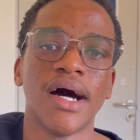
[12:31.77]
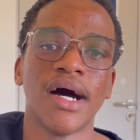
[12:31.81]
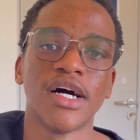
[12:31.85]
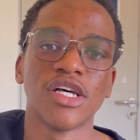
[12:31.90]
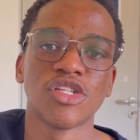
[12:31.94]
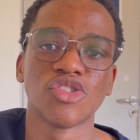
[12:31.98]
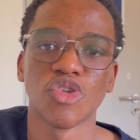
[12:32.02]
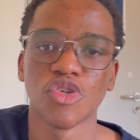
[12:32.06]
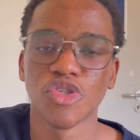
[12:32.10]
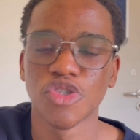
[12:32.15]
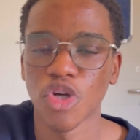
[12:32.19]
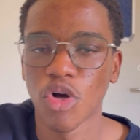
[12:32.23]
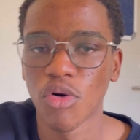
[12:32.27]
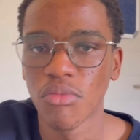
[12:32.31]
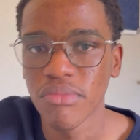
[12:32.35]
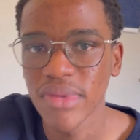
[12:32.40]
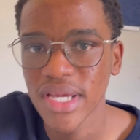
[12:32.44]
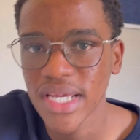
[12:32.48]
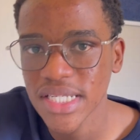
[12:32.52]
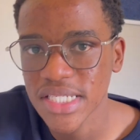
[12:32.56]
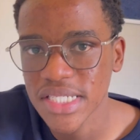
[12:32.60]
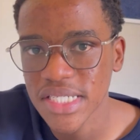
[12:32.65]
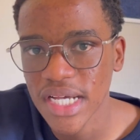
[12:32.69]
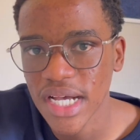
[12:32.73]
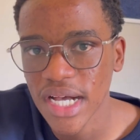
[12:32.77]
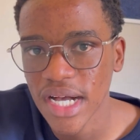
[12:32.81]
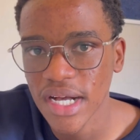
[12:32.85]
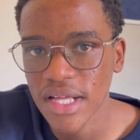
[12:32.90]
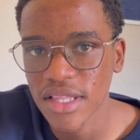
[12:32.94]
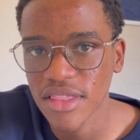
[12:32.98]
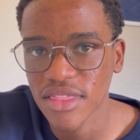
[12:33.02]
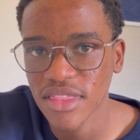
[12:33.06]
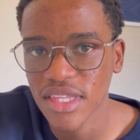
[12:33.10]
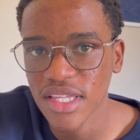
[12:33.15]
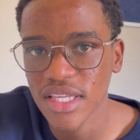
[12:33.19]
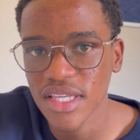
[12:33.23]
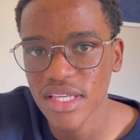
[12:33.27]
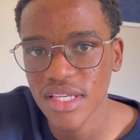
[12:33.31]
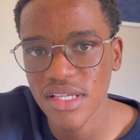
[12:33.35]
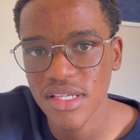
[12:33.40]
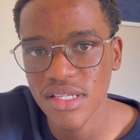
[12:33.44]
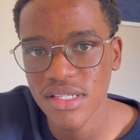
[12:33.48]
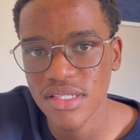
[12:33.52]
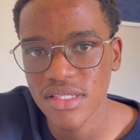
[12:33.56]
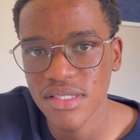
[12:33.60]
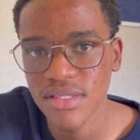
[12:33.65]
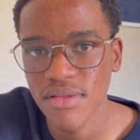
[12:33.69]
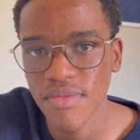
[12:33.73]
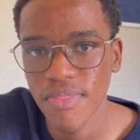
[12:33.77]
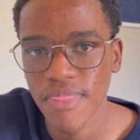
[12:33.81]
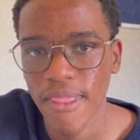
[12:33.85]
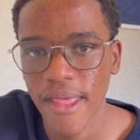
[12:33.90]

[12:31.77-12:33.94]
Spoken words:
social media thingies.